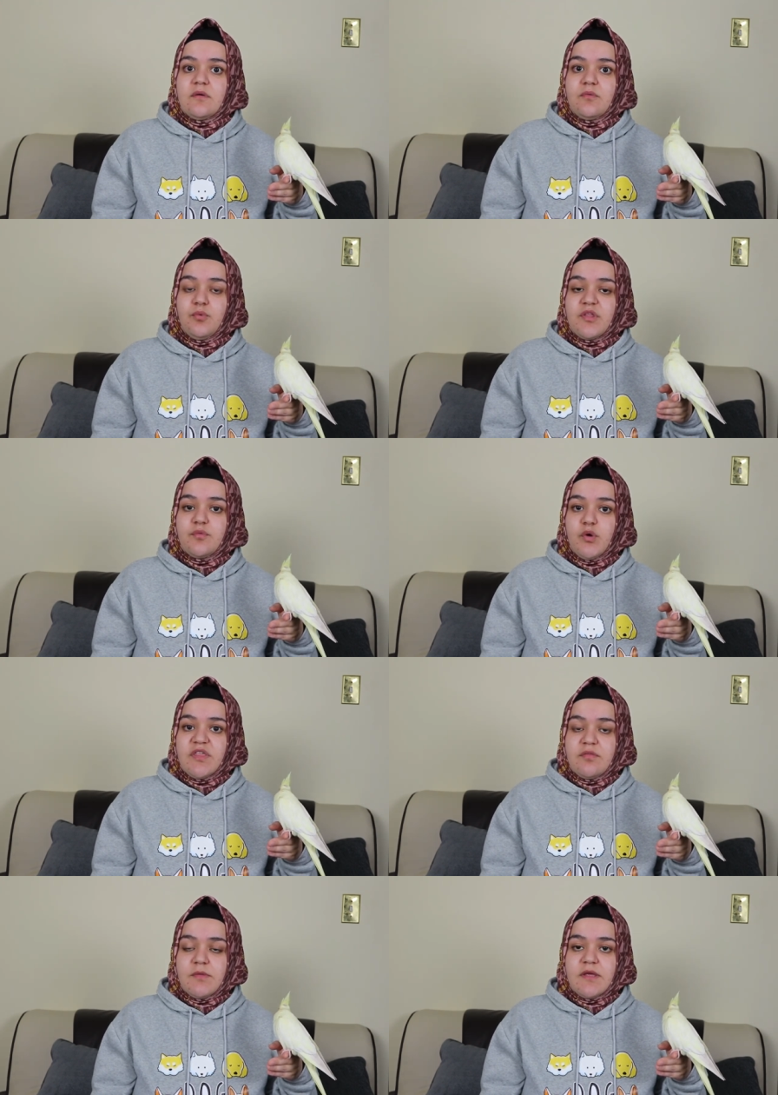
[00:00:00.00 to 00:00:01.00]
was
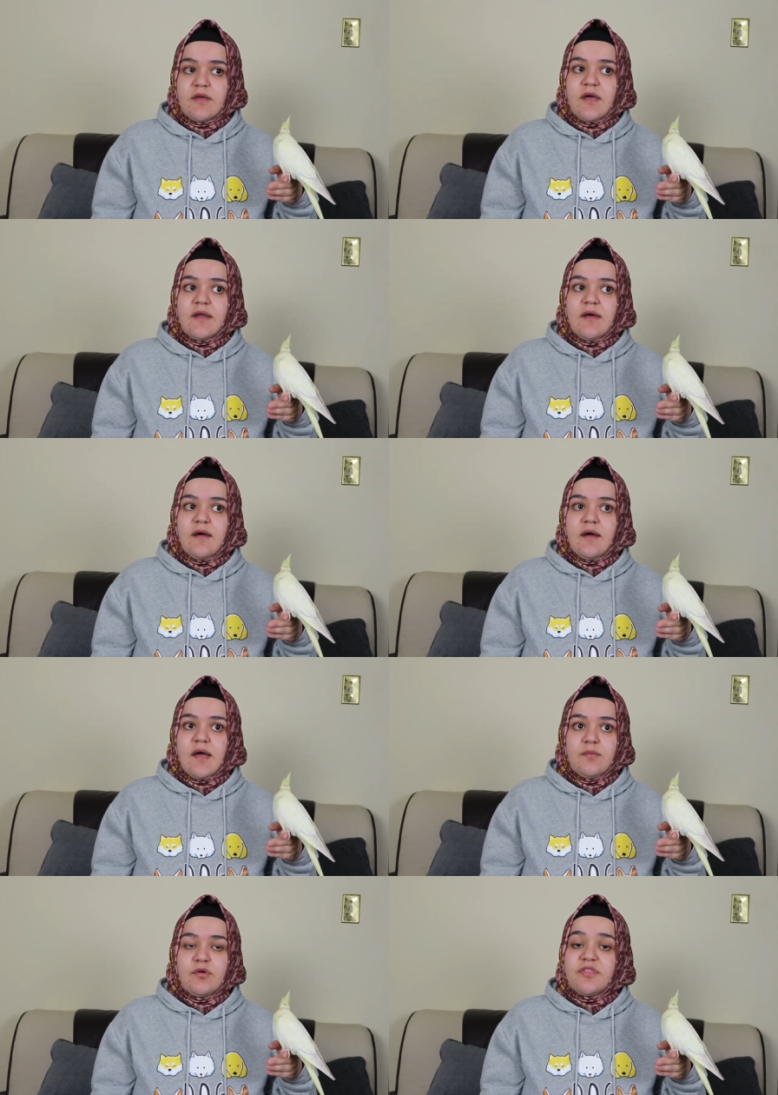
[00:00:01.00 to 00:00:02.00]
with me, and
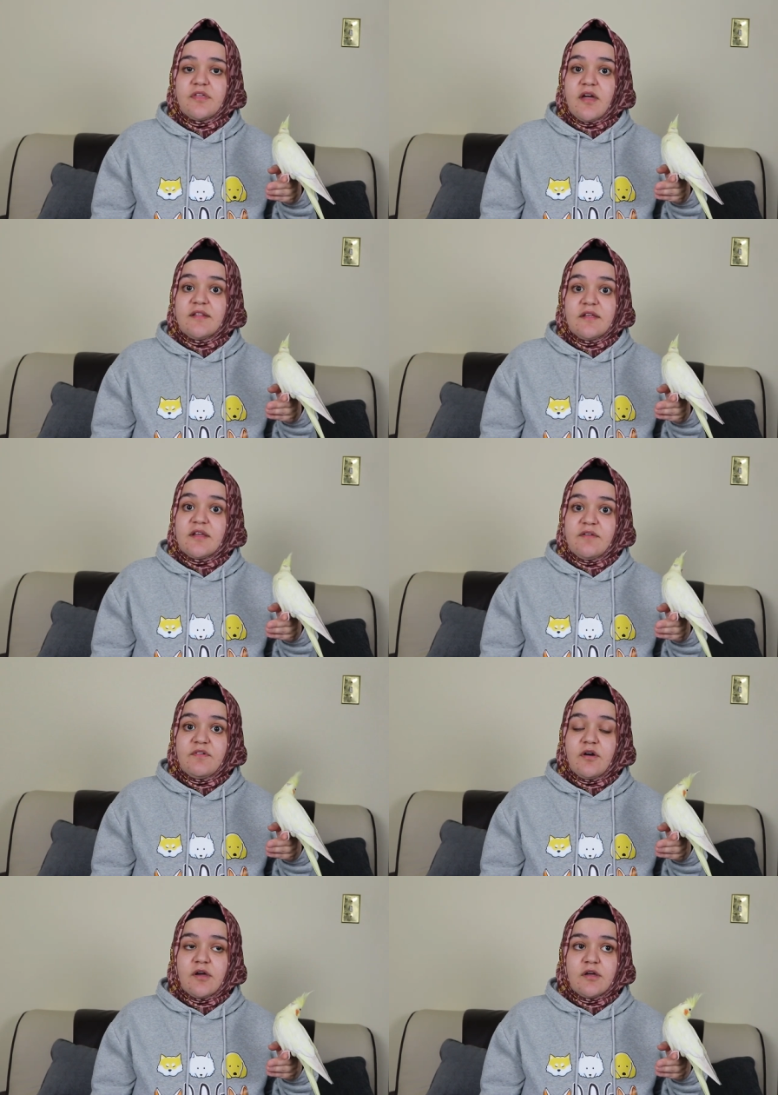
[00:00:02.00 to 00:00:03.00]
I will say I did give
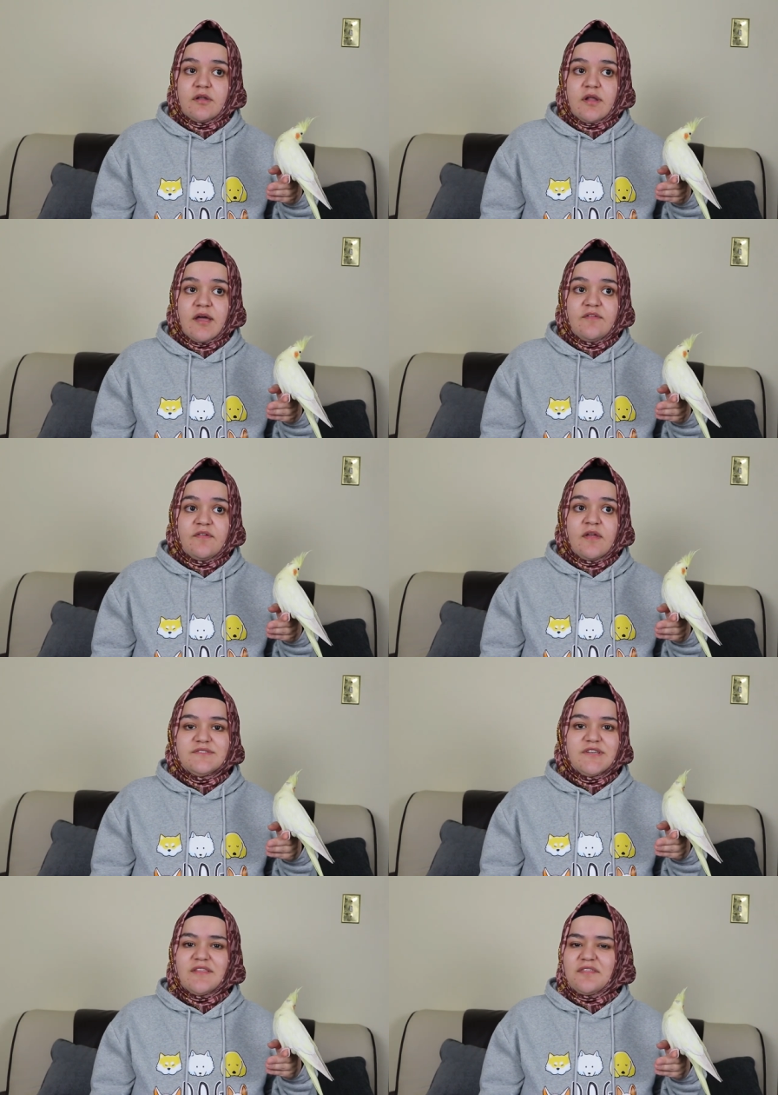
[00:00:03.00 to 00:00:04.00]
her a good life.
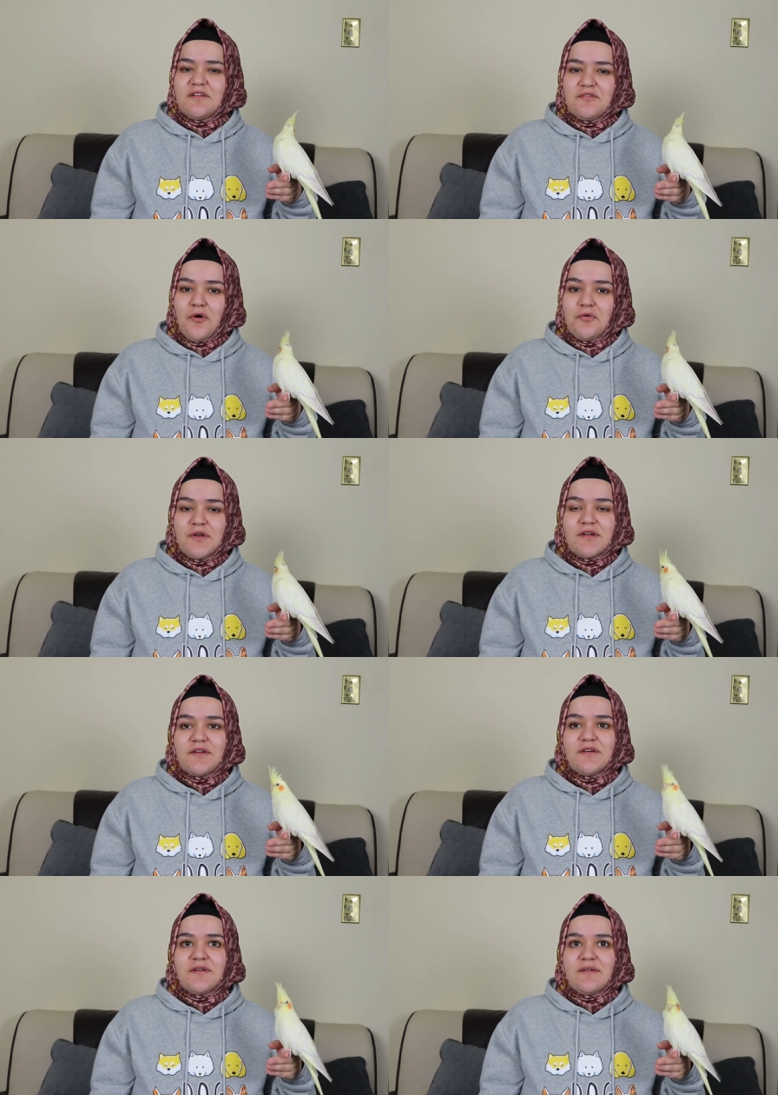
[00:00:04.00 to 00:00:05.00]
Just owning
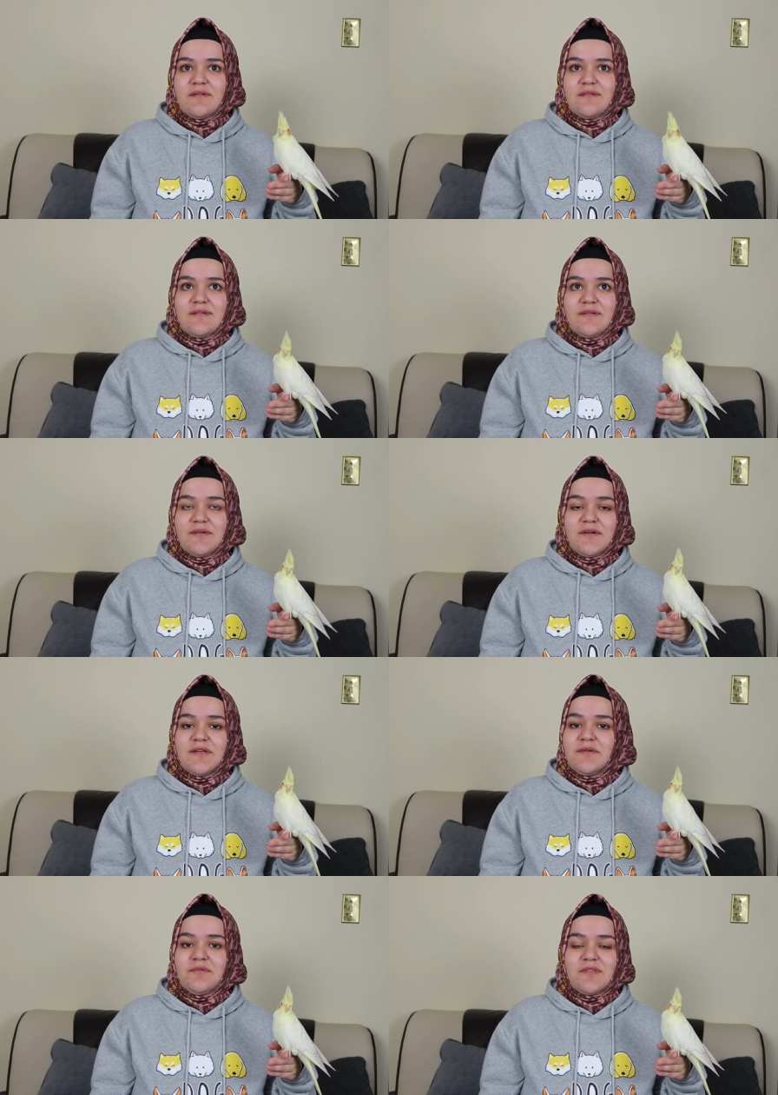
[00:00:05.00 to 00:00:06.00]
her
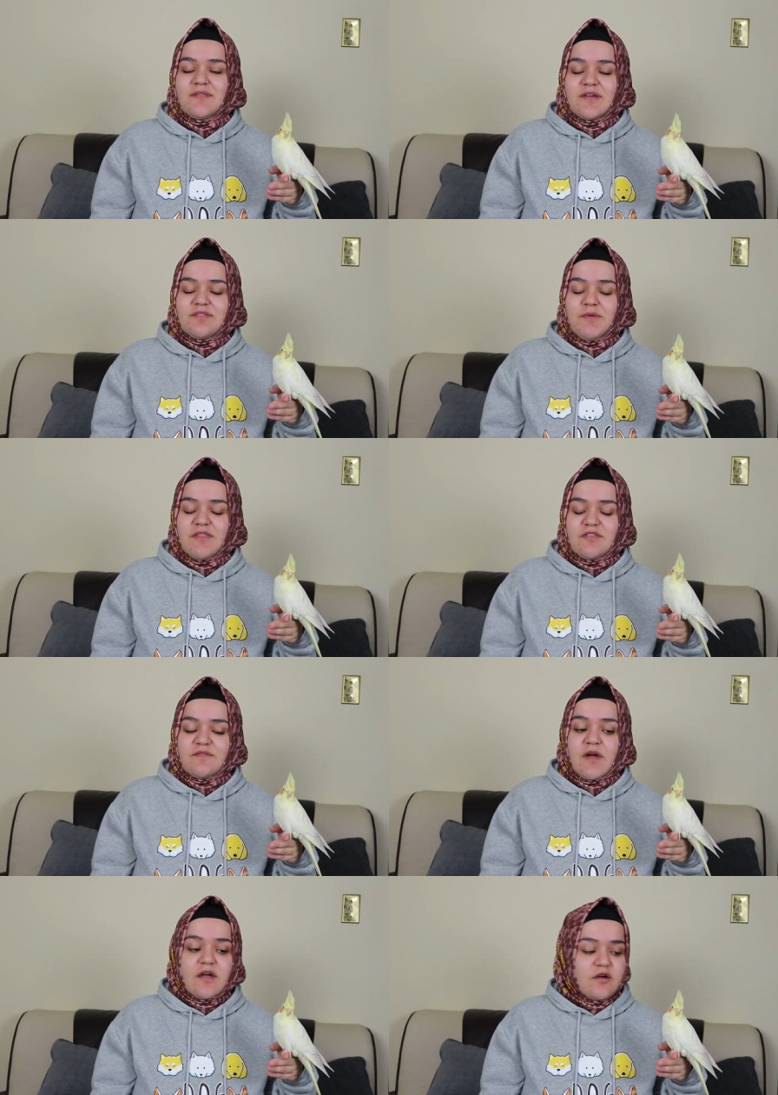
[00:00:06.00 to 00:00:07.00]
it was
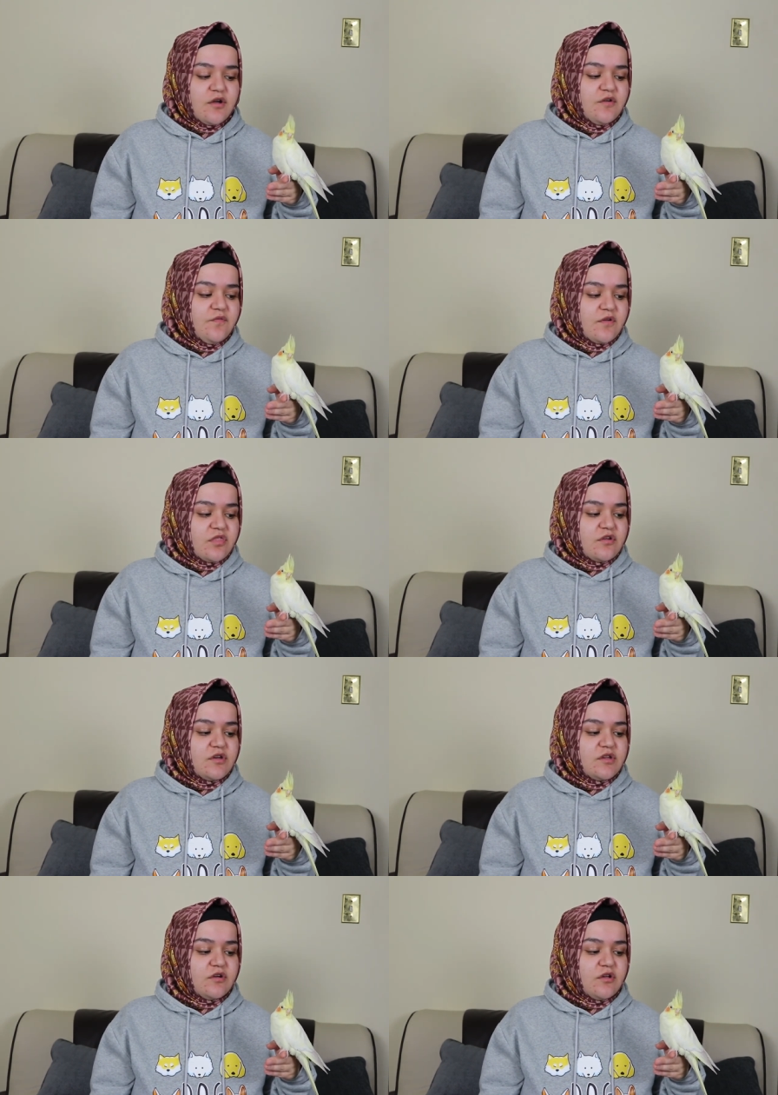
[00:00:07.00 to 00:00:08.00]
expensive. I got it for
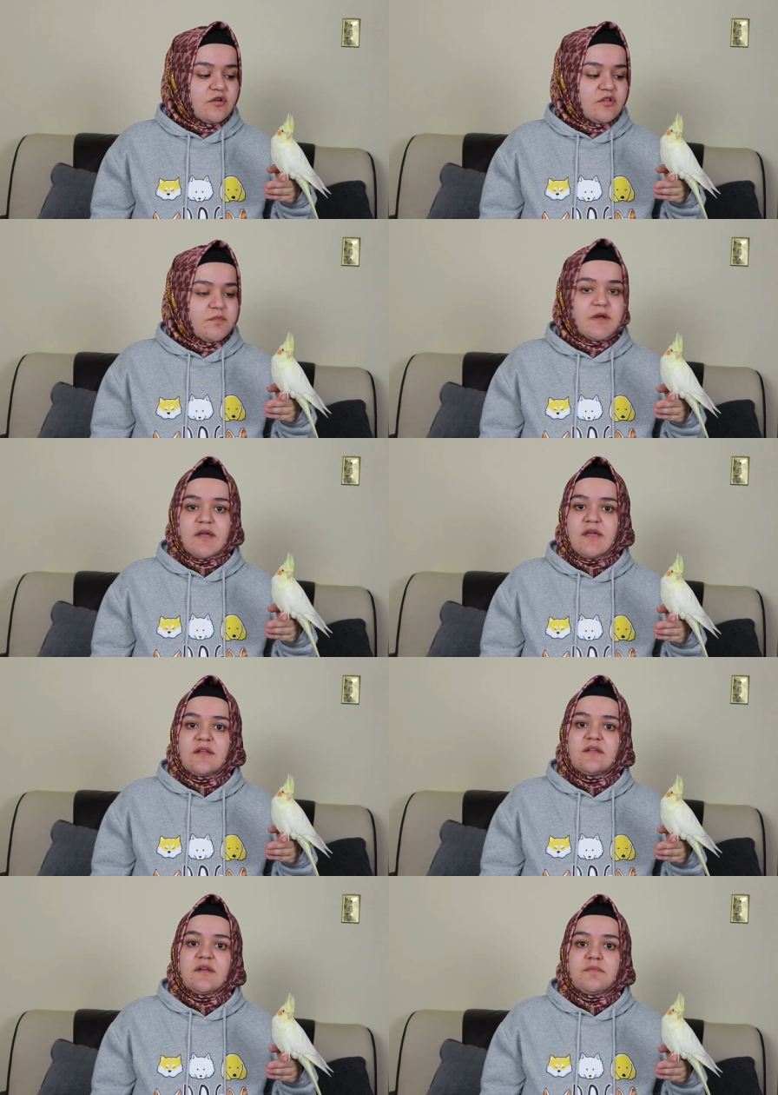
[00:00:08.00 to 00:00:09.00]
$30, but I
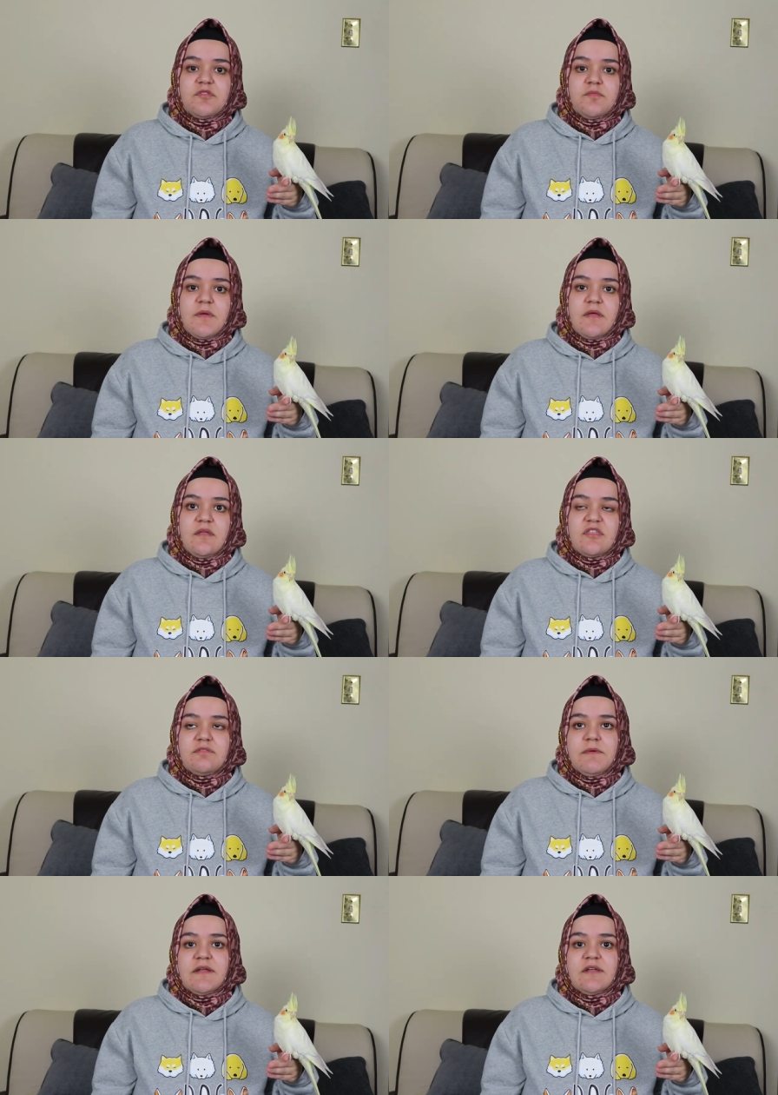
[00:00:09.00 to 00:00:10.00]
ended up sp
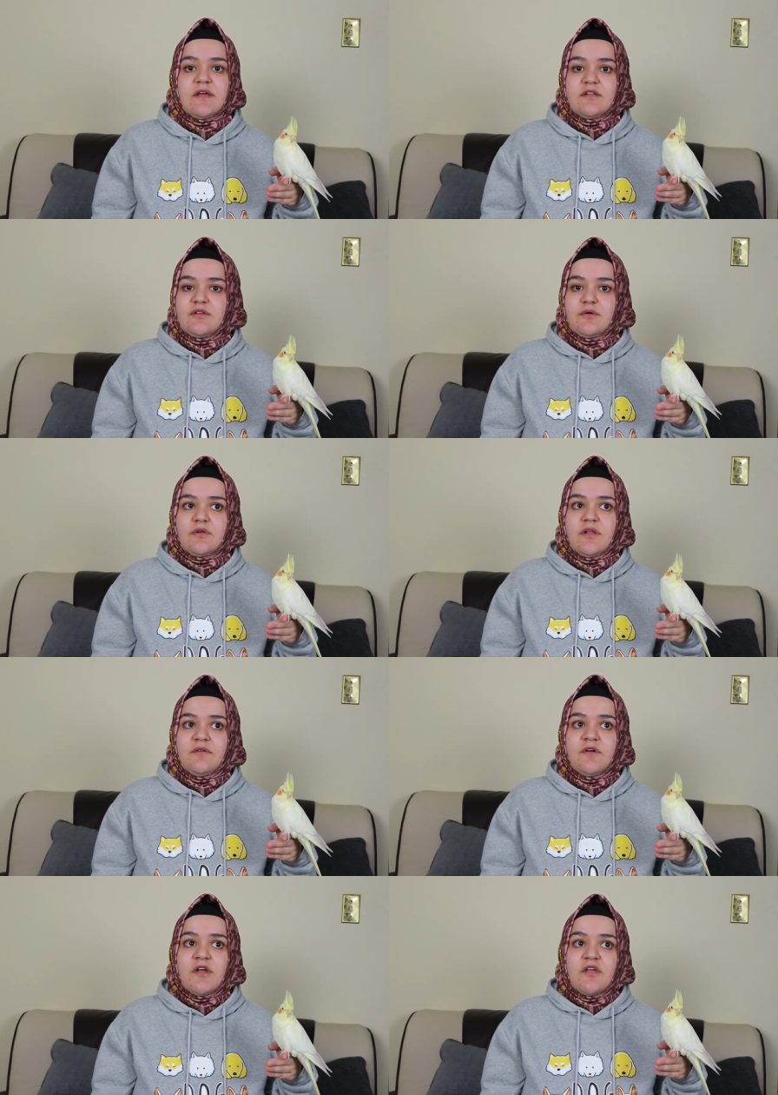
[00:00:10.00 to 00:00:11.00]
spending a total of